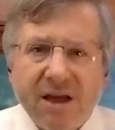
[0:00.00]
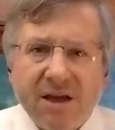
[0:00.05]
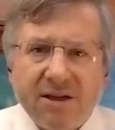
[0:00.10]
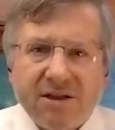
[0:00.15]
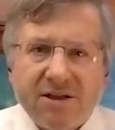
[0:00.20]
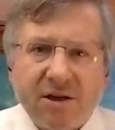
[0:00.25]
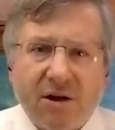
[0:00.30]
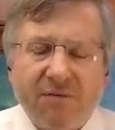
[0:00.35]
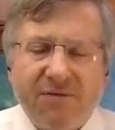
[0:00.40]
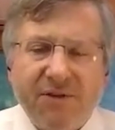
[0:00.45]

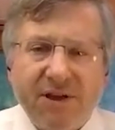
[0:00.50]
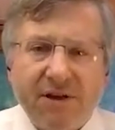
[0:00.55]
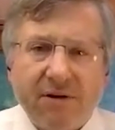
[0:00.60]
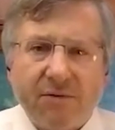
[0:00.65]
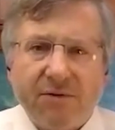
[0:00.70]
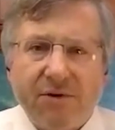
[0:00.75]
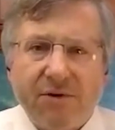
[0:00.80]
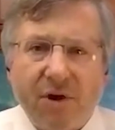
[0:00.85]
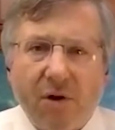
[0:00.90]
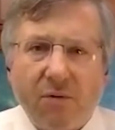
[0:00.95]
So if you
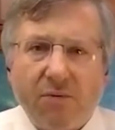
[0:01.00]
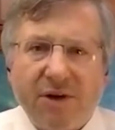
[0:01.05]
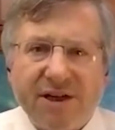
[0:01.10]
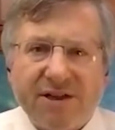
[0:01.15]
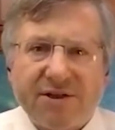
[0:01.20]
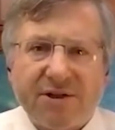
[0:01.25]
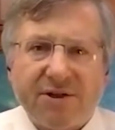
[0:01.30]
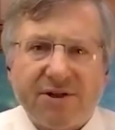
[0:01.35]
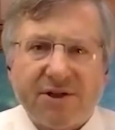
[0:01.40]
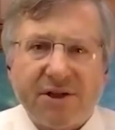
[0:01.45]
don't know
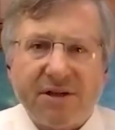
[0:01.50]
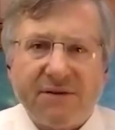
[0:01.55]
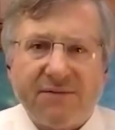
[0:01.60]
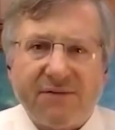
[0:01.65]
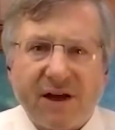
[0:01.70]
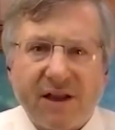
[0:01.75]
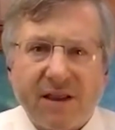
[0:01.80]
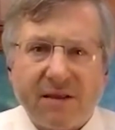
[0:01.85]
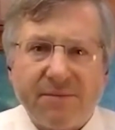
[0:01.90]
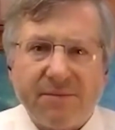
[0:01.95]
research and
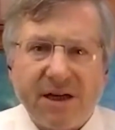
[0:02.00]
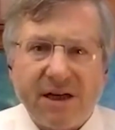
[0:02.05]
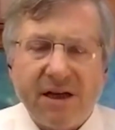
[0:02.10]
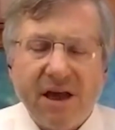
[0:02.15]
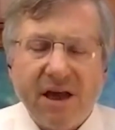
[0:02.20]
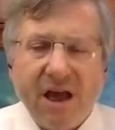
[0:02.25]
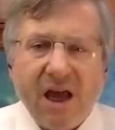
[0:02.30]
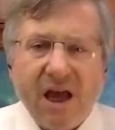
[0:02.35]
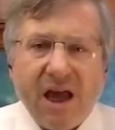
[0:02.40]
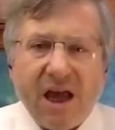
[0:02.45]

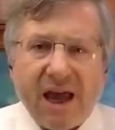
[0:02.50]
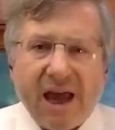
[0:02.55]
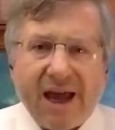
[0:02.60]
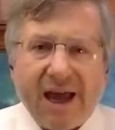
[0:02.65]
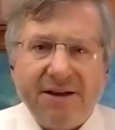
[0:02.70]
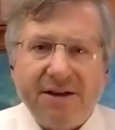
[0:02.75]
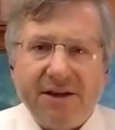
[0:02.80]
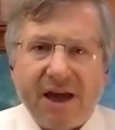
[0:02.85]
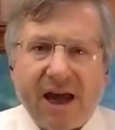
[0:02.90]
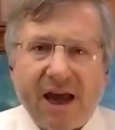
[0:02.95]
development,
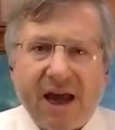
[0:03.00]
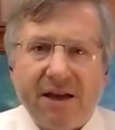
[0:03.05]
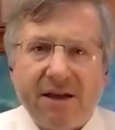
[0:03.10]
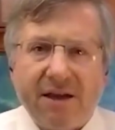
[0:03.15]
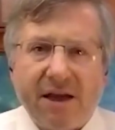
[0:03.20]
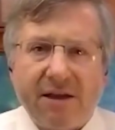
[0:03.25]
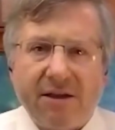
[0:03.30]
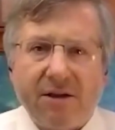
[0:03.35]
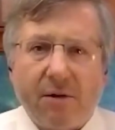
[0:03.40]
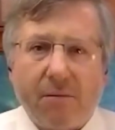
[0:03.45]
and
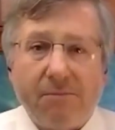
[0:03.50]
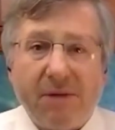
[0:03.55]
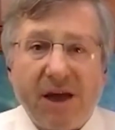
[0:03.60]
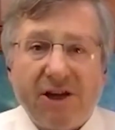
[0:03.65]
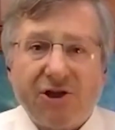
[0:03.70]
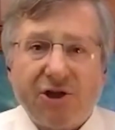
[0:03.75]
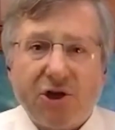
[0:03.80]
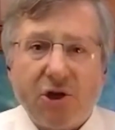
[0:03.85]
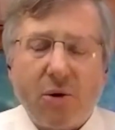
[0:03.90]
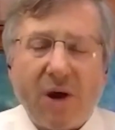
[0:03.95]
you know,
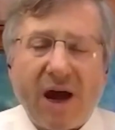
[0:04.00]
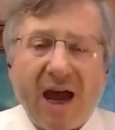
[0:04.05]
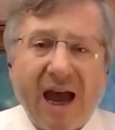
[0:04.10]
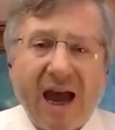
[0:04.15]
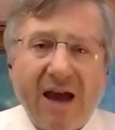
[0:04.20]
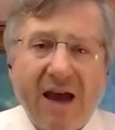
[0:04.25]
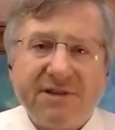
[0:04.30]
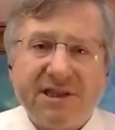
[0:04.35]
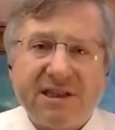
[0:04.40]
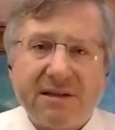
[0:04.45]
make sure you
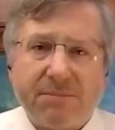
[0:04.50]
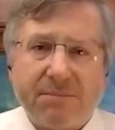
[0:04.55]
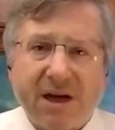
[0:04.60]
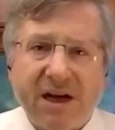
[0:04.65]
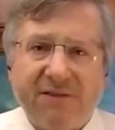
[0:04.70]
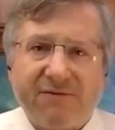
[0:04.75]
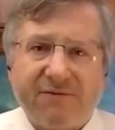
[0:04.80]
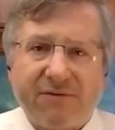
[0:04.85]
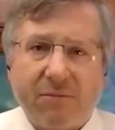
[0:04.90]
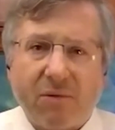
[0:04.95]
have
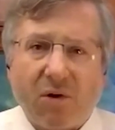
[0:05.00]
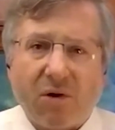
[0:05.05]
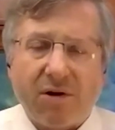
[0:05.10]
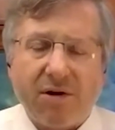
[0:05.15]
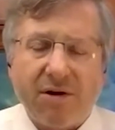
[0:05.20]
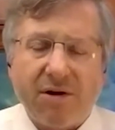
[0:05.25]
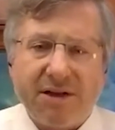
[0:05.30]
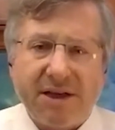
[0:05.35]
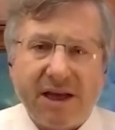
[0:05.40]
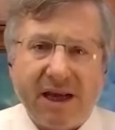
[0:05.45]
somebody from
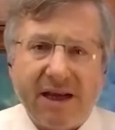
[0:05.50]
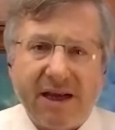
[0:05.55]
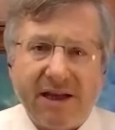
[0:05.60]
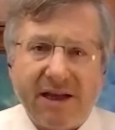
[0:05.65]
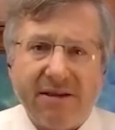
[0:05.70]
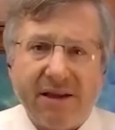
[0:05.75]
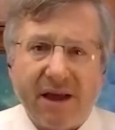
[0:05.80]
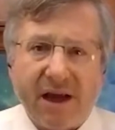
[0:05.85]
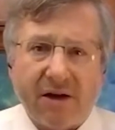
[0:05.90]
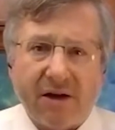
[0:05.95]
R and D
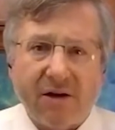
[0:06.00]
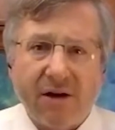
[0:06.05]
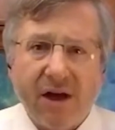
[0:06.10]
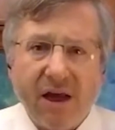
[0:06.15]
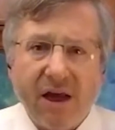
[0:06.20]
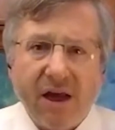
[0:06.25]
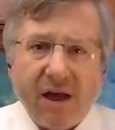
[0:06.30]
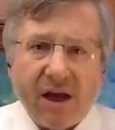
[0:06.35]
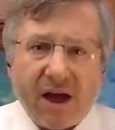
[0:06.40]
in there.